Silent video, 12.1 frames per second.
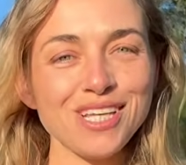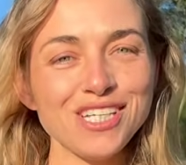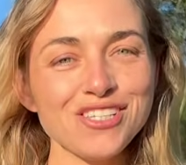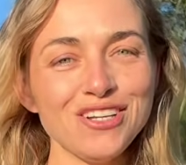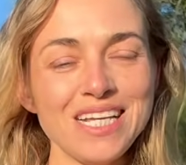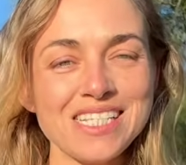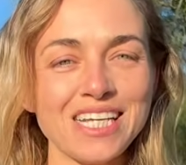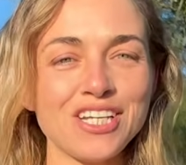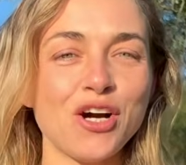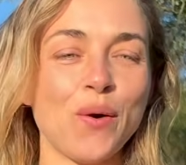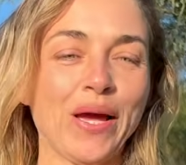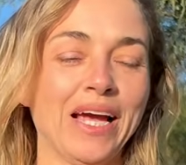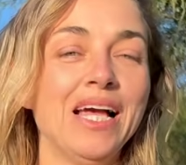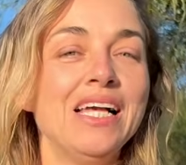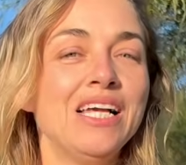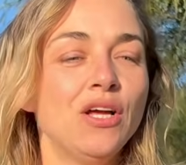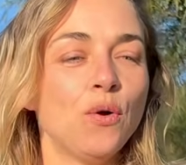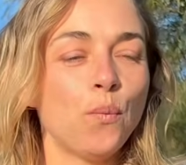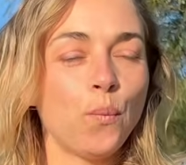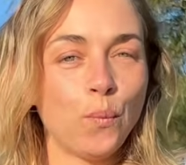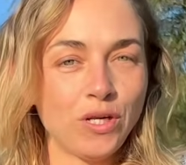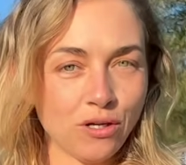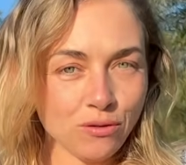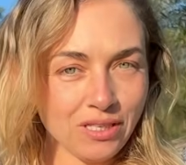So let's get going.
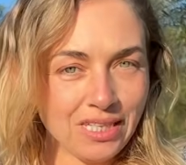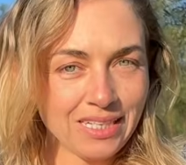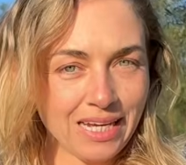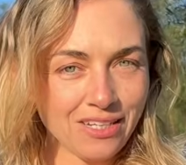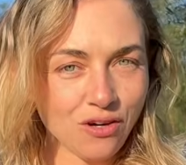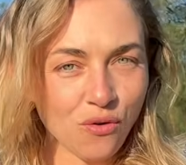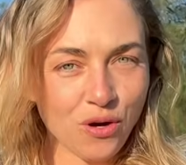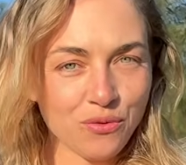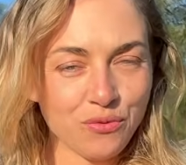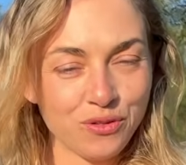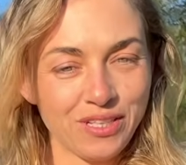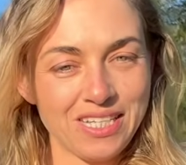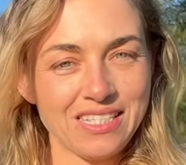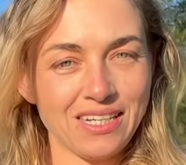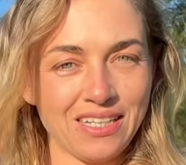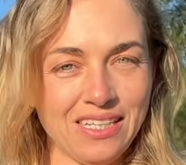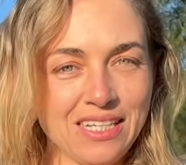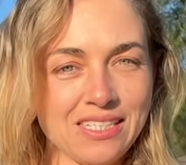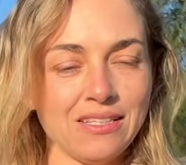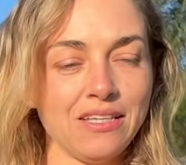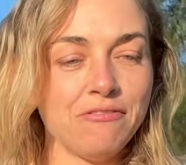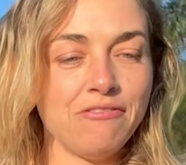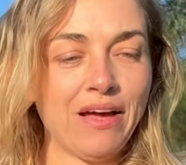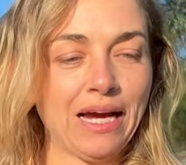We don't need any oil for these techniques.
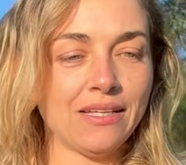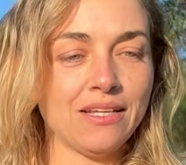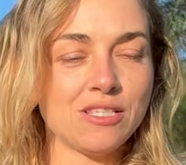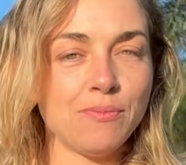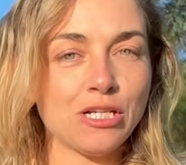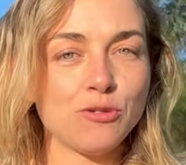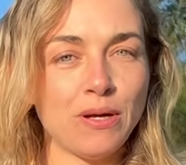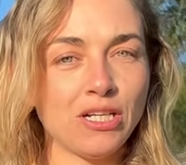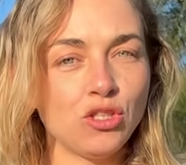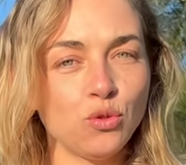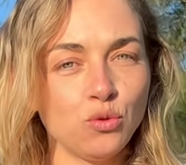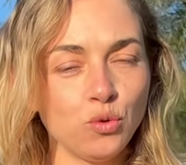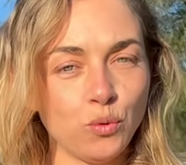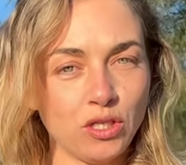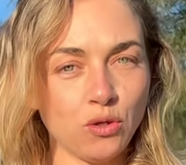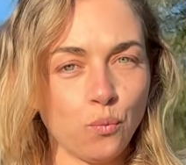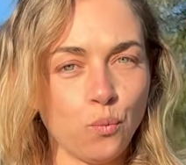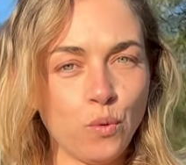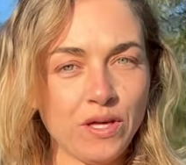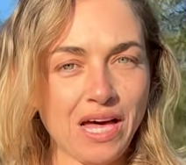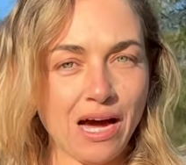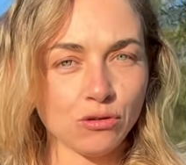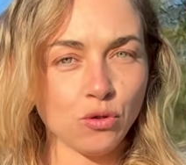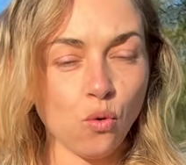In fact, it's much better to do it
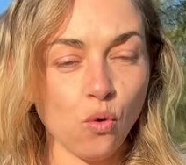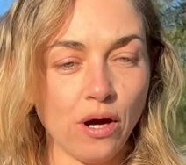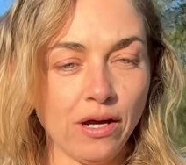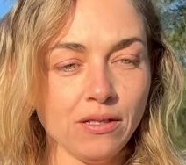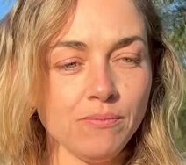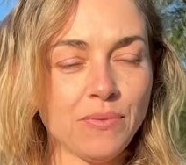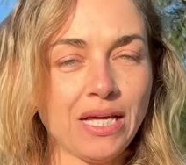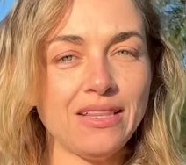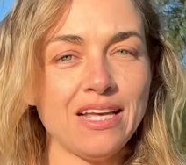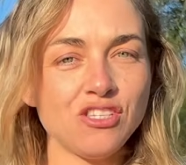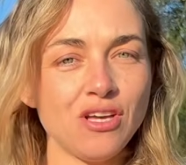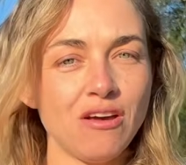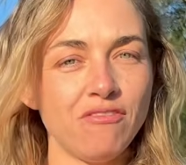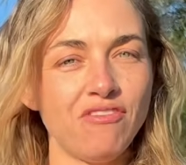without oil, unless you have